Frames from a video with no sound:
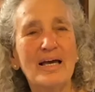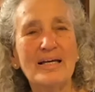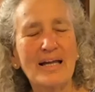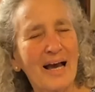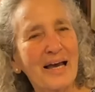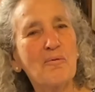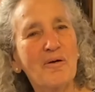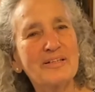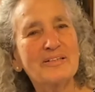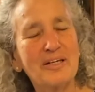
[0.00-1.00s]
And I
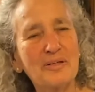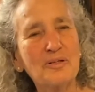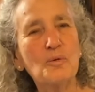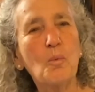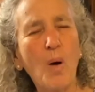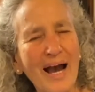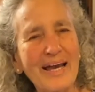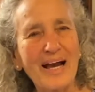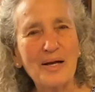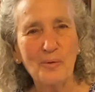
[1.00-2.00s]
want to tell you
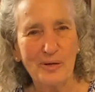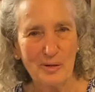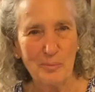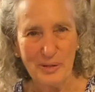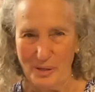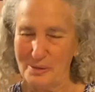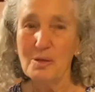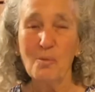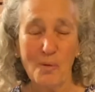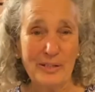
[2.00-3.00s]
why I want to be on
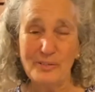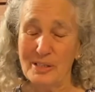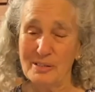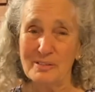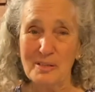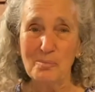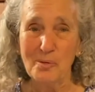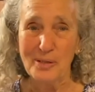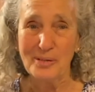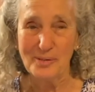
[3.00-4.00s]
YJC
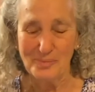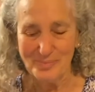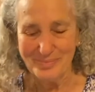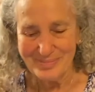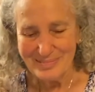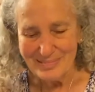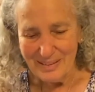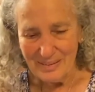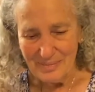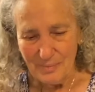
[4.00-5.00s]
board.
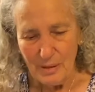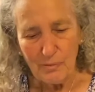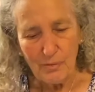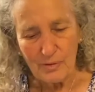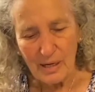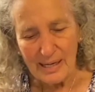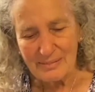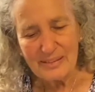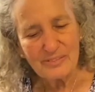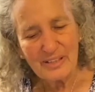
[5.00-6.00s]
For at
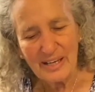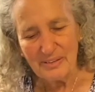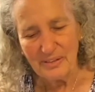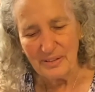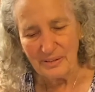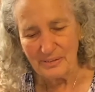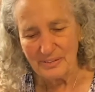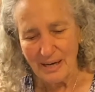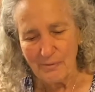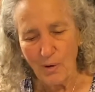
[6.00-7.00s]
least 10 years,
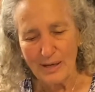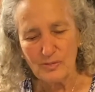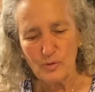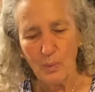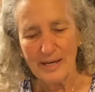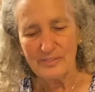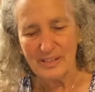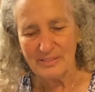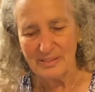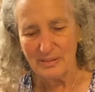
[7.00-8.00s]
I've watched
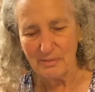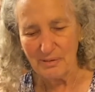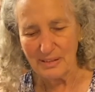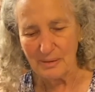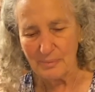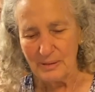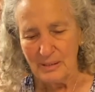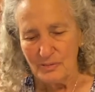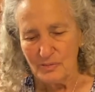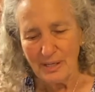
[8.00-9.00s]
YJC develop
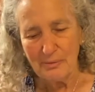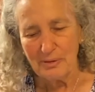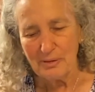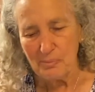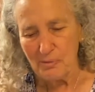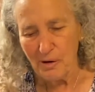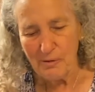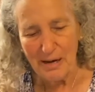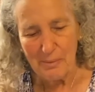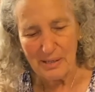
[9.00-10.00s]
generative
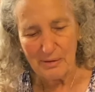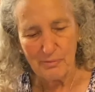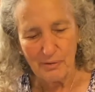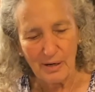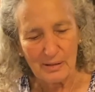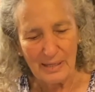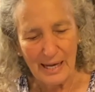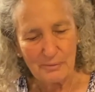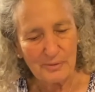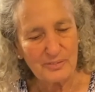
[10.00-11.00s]
programming for
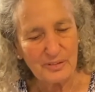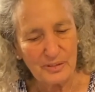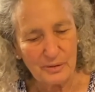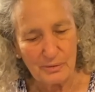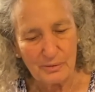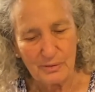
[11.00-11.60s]
at-risk youth,